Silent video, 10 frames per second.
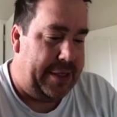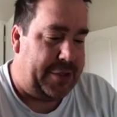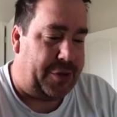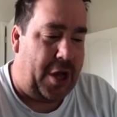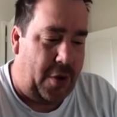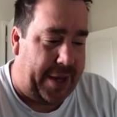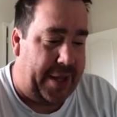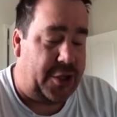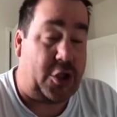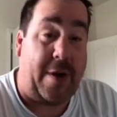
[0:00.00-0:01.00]
So
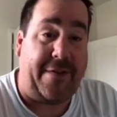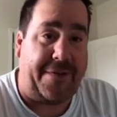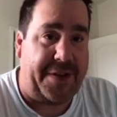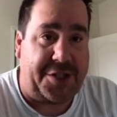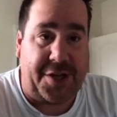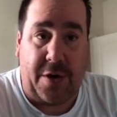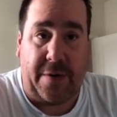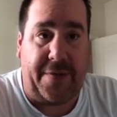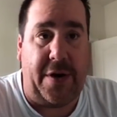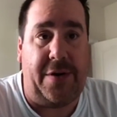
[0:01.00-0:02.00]
Cody, Trevor
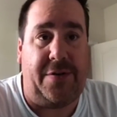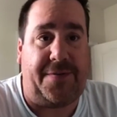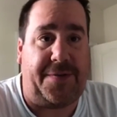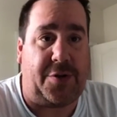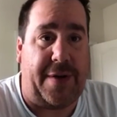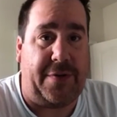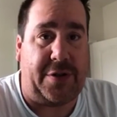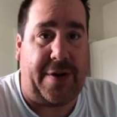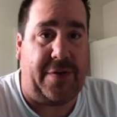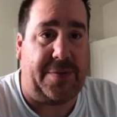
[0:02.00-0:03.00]
Fitzgerald, if you don't know Trevor,
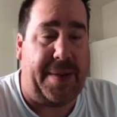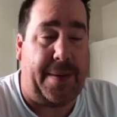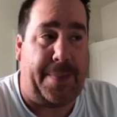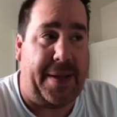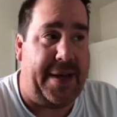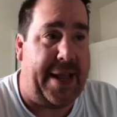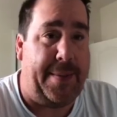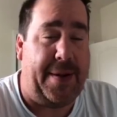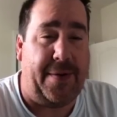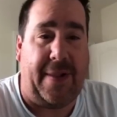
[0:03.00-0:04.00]
Trevor's made a big
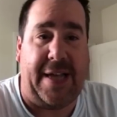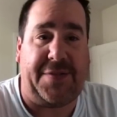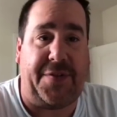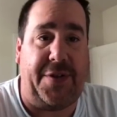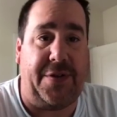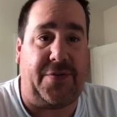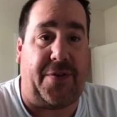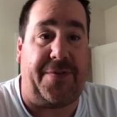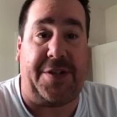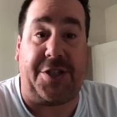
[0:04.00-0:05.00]
name here in the last few years
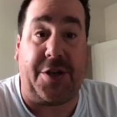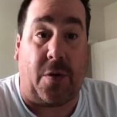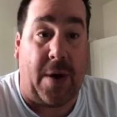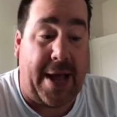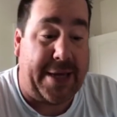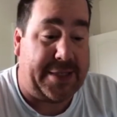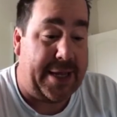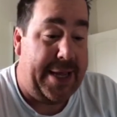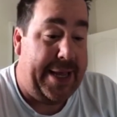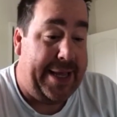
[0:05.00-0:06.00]
for Fitzgerald Rods.
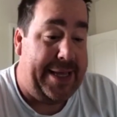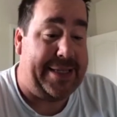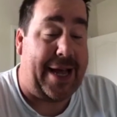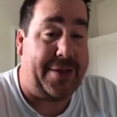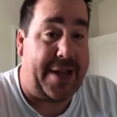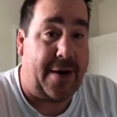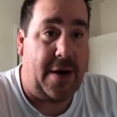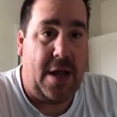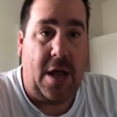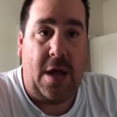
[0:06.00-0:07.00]
He's out
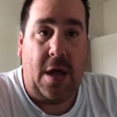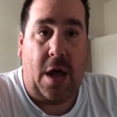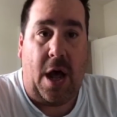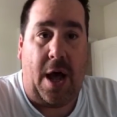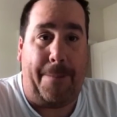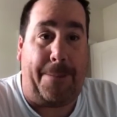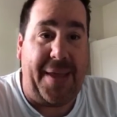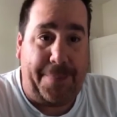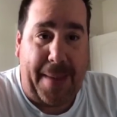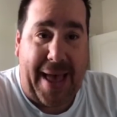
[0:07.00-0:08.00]
there. Uh,
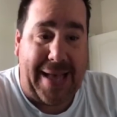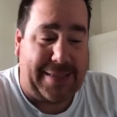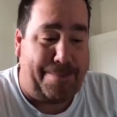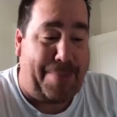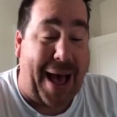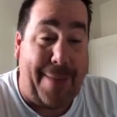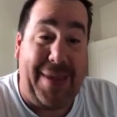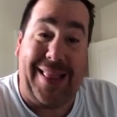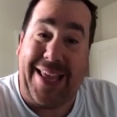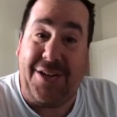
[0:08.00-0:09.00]
big bass
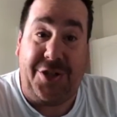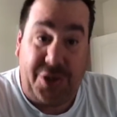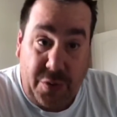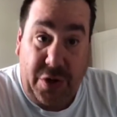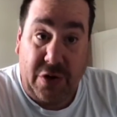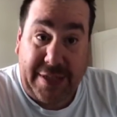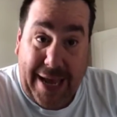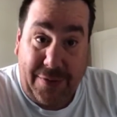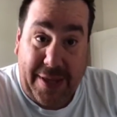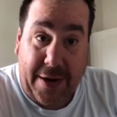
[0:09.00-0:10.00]
Bobby Lane Jr. is
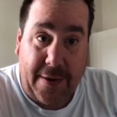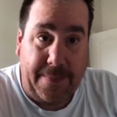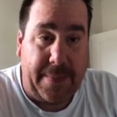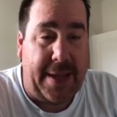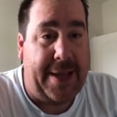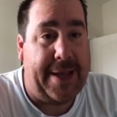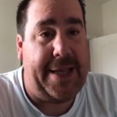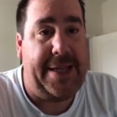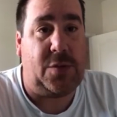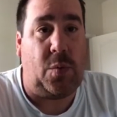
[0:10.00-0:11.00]
out there, and
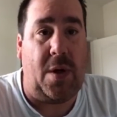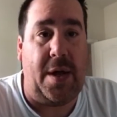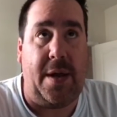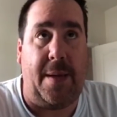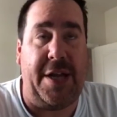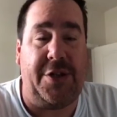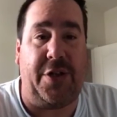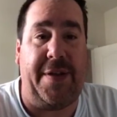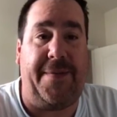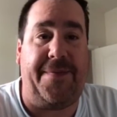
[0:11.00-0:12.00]
he's won a uh, Major
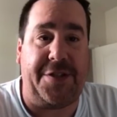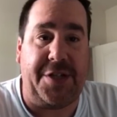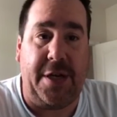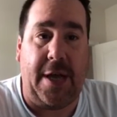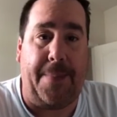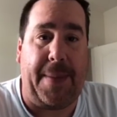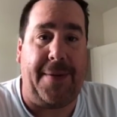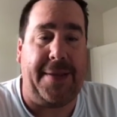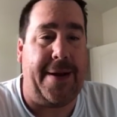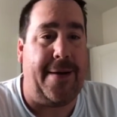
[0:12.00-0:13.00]
League Fishing Cup
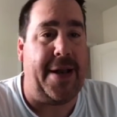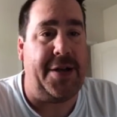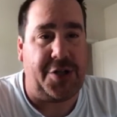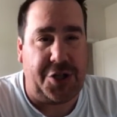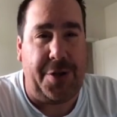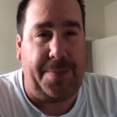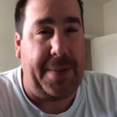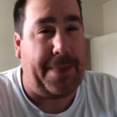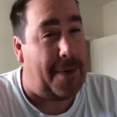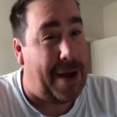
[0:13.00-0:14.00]
out there and should
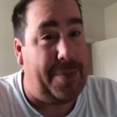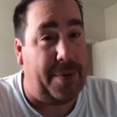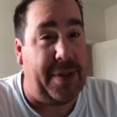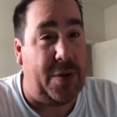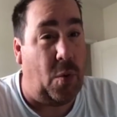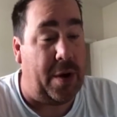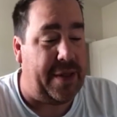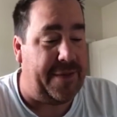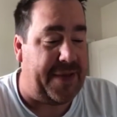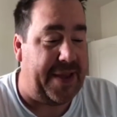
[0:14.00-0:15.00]
be probably one
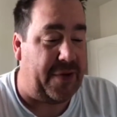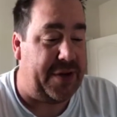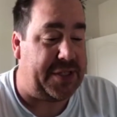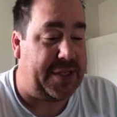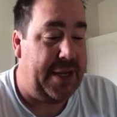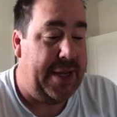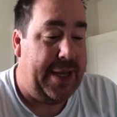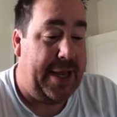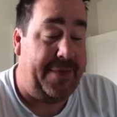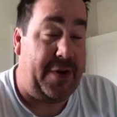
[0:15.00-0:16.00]
of the favorites.
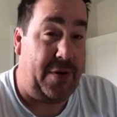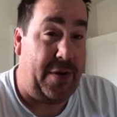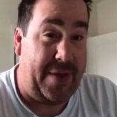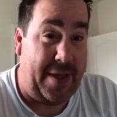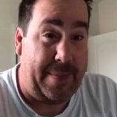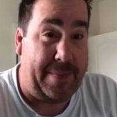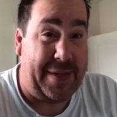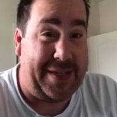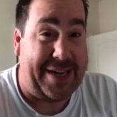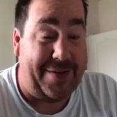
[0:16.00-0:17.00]
If you don't know him,
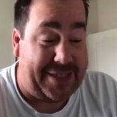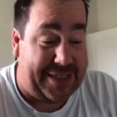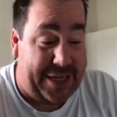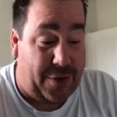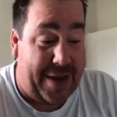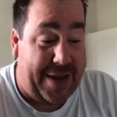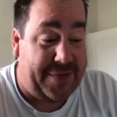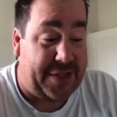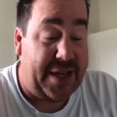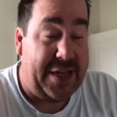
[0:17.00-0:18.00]
Terry
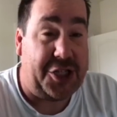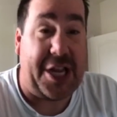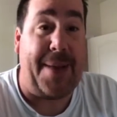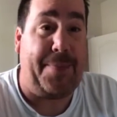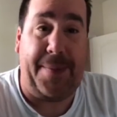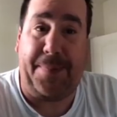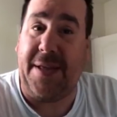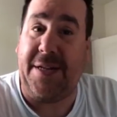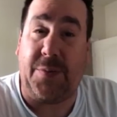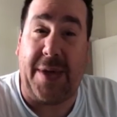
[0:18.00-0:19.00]
Seagraves, Chad
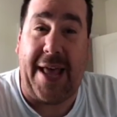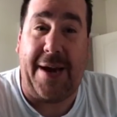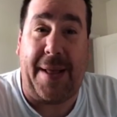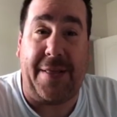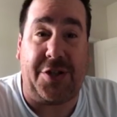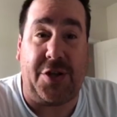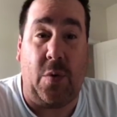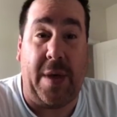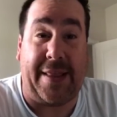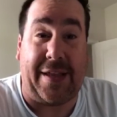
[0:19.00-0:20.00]
Pipkens, we had him on the
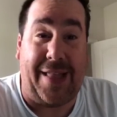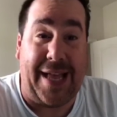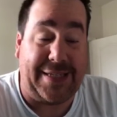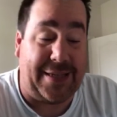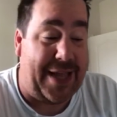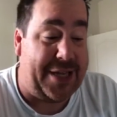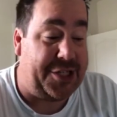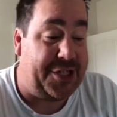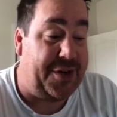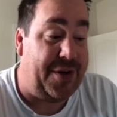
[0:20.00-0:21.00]
show at the Classic
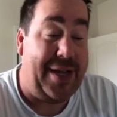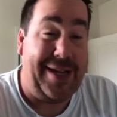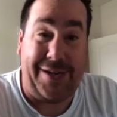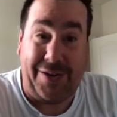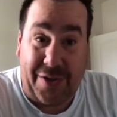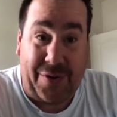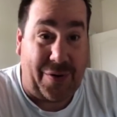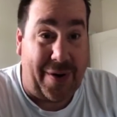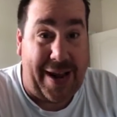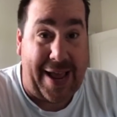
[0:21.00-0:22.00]
last year, another
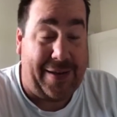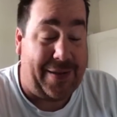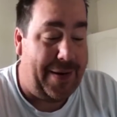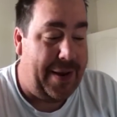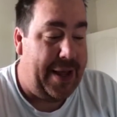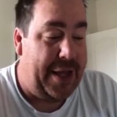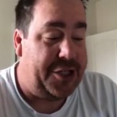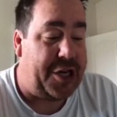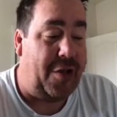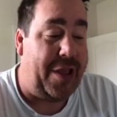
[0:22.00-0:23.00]
great angler.
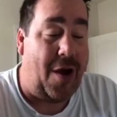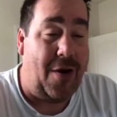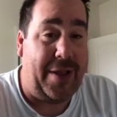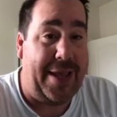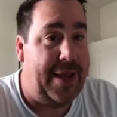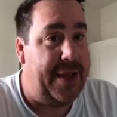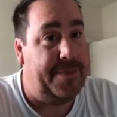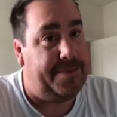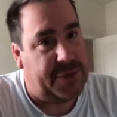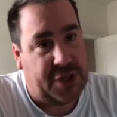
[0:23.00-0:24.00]
Charlie Hartley,
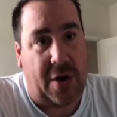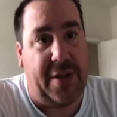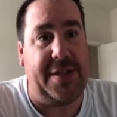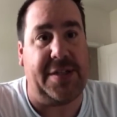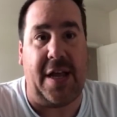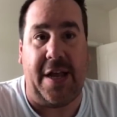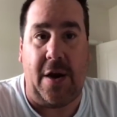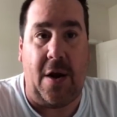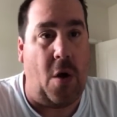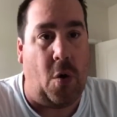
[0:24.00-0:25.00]
Charlie's
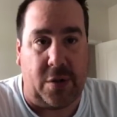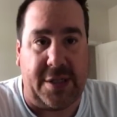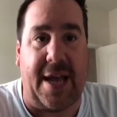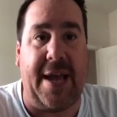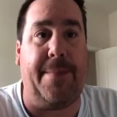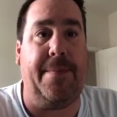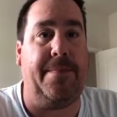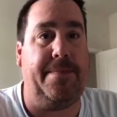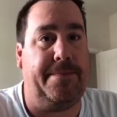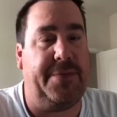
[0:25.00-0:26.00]
an old time
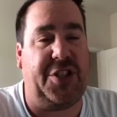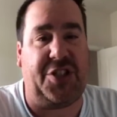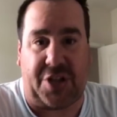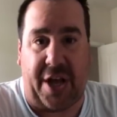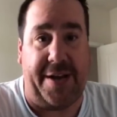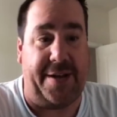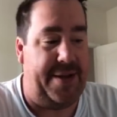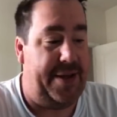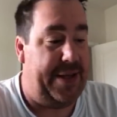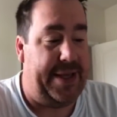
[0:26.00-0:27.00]
stud.
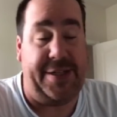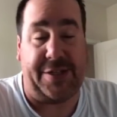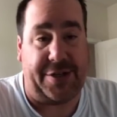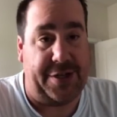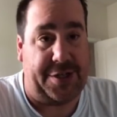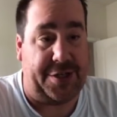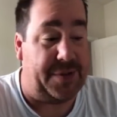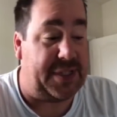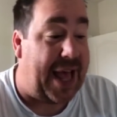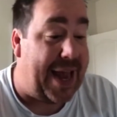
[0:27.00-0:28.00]
He's a good
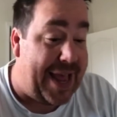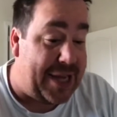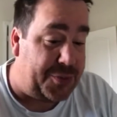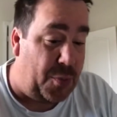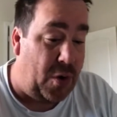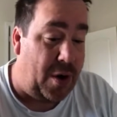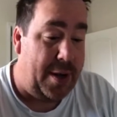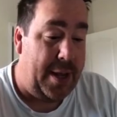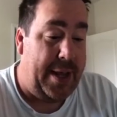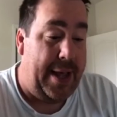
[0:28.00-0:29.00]
two. Scott Ashmore